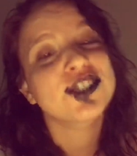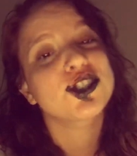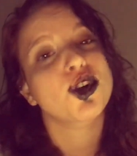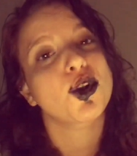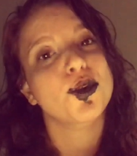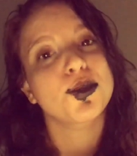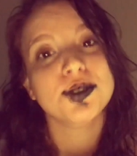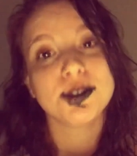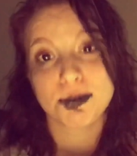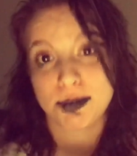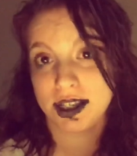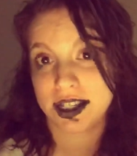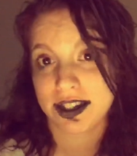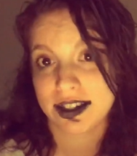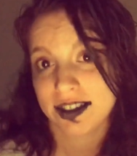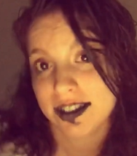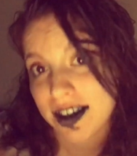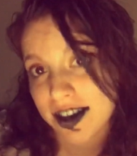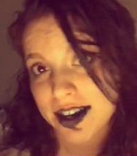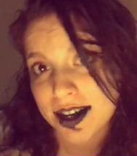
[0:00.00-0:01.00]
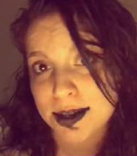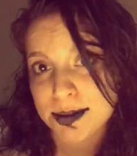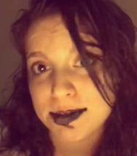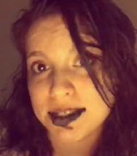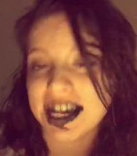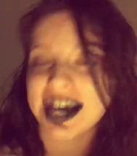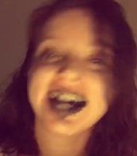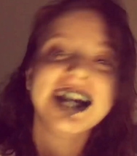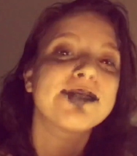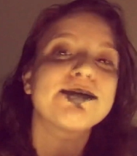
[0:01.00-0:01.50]
don't be alarmed.
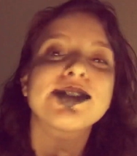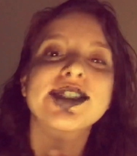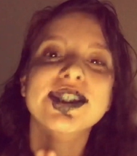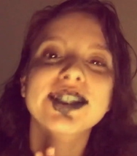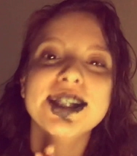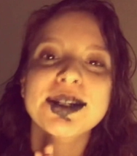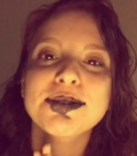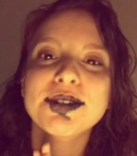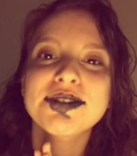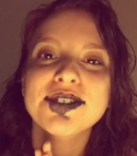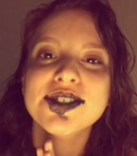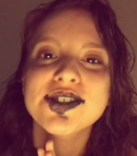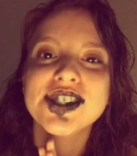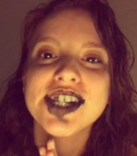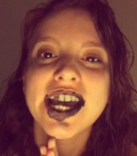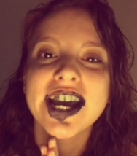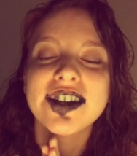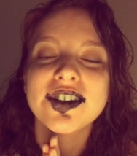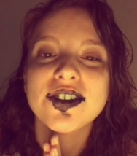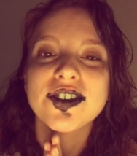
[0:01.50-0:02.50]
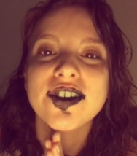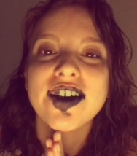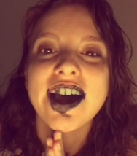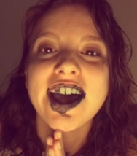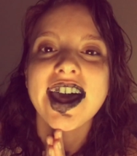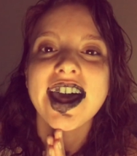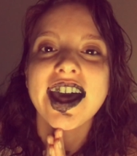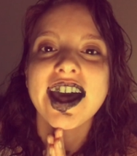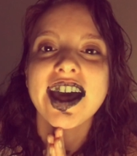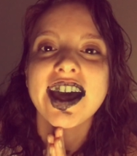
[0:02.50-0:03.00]
I am still a review channel,
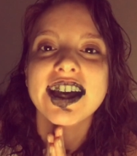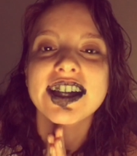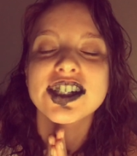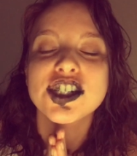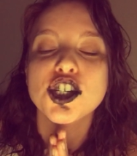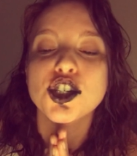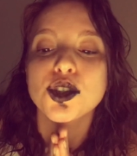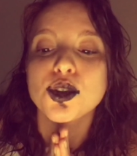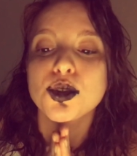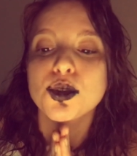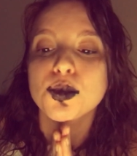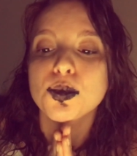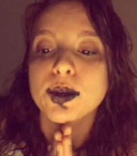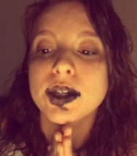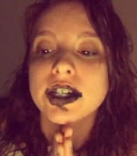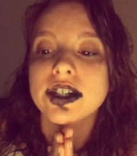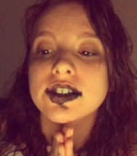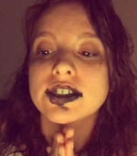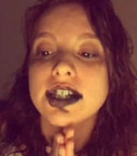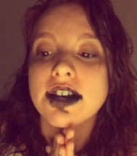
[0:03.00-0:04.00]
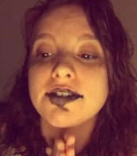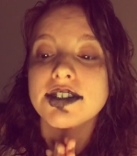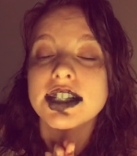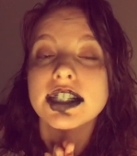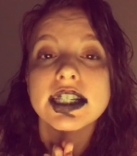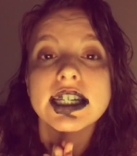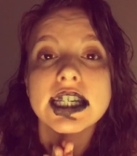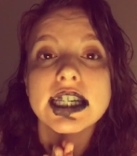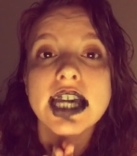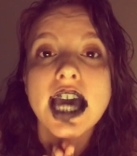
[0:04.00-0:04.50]
and you will
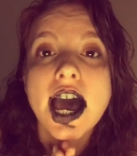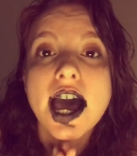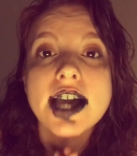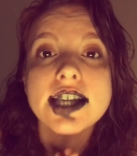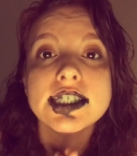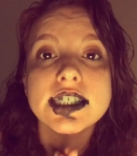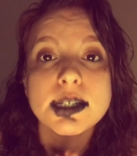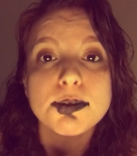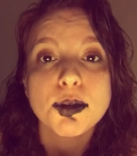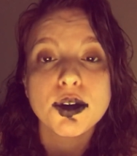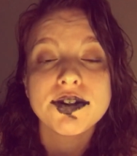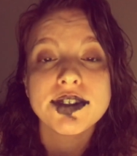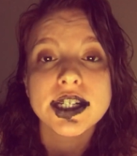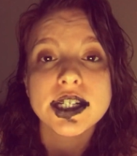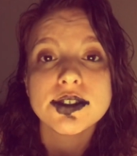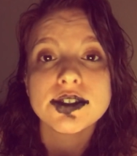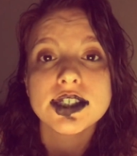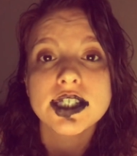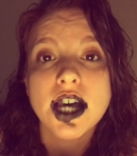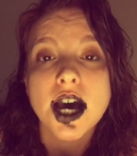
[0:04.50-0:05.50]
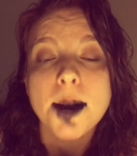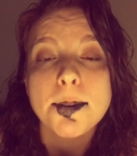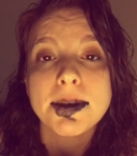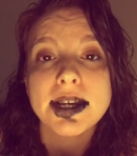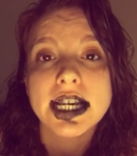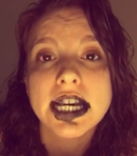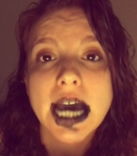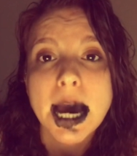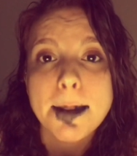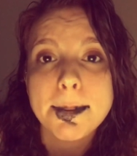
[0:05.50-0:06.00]
definitely see more videos up
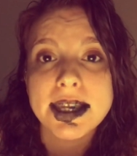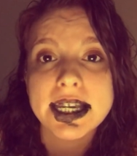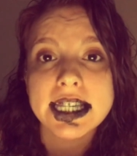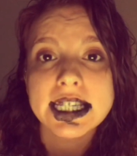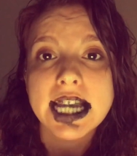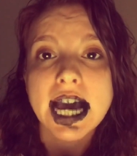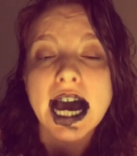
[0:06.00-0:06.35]
and coming.